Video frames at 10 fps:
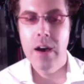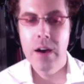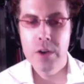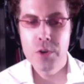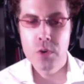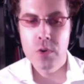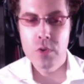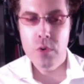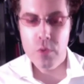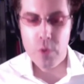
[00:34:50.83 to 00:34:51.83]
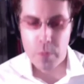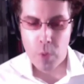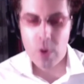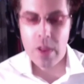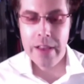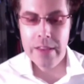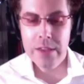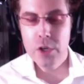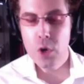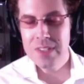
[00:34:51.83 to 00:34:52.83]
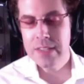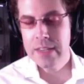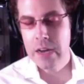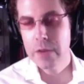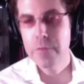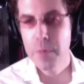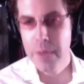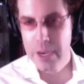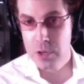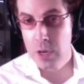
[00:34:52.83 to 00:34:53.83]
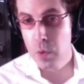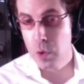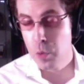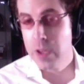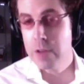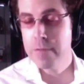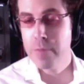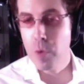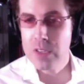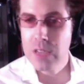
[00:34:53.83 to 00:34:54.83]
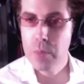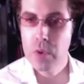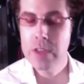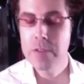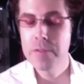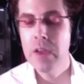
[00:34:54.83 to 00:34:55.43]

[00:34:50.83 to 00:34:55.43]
you're more likely to go seek out information that will reinforce that belief